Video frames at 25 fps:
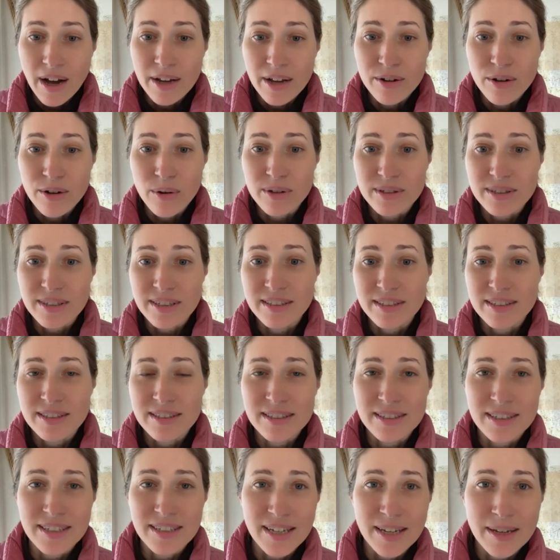I know it can
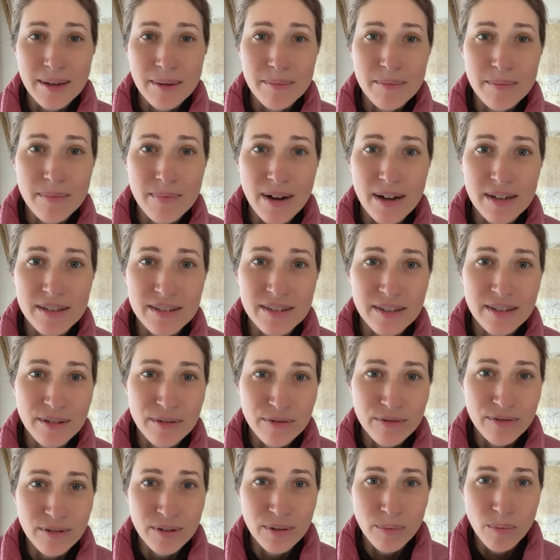seem a
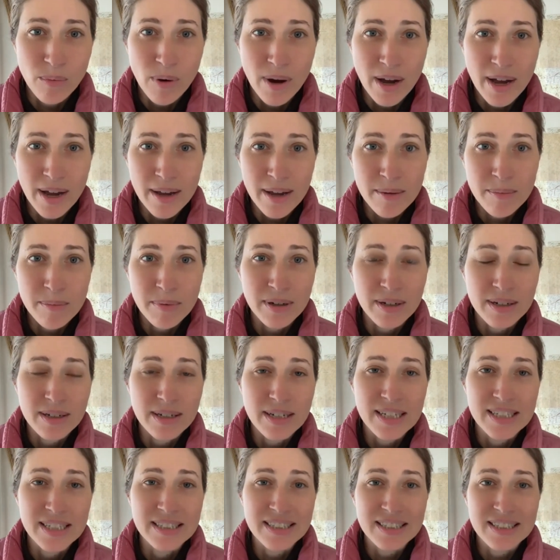different way, but
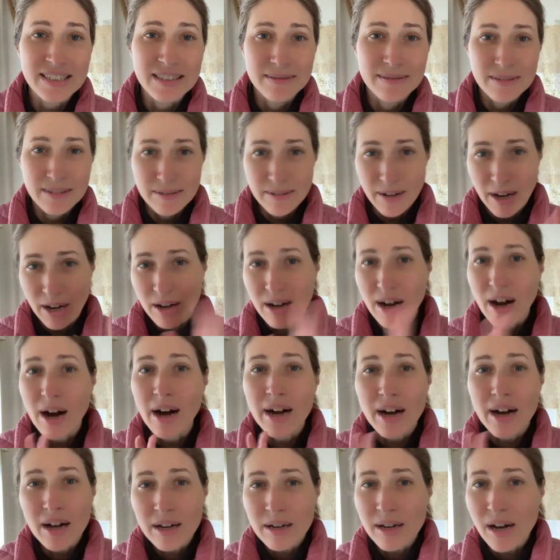
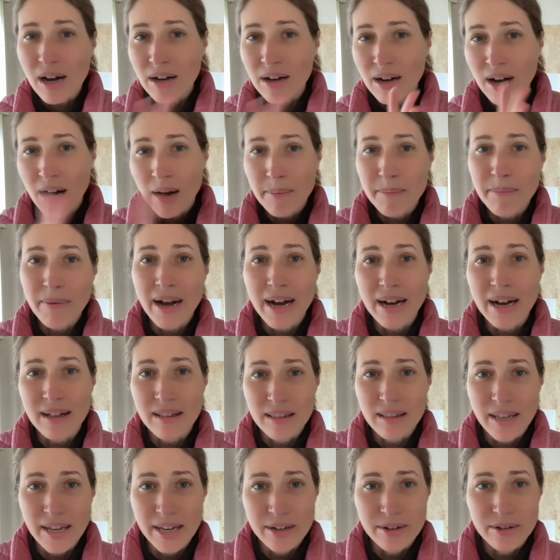I'll come back
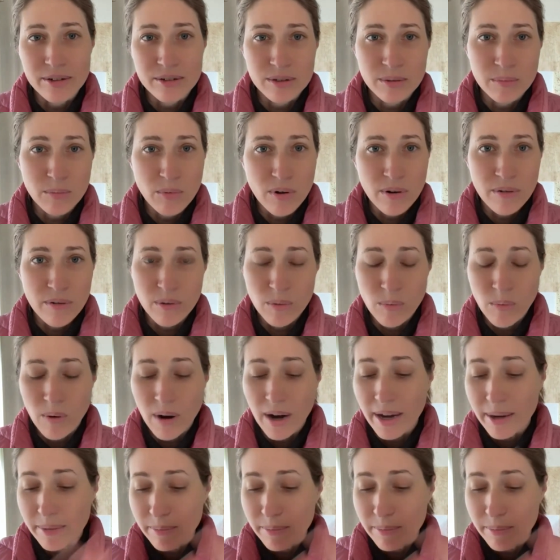later to more of the why.